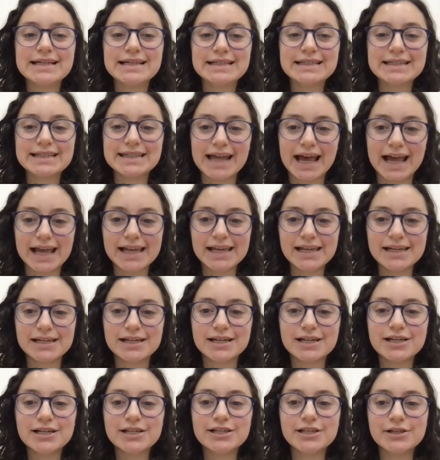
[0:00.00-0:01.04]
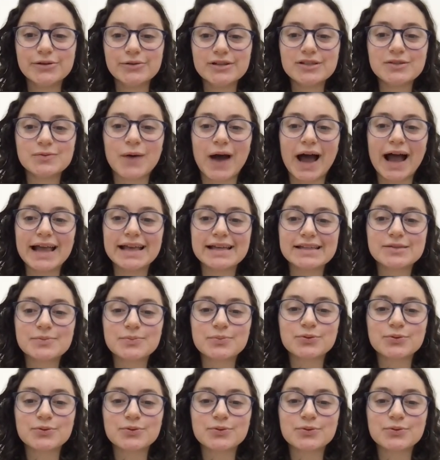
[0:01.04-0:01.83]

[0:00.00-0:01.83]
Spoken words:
Tonight, USY is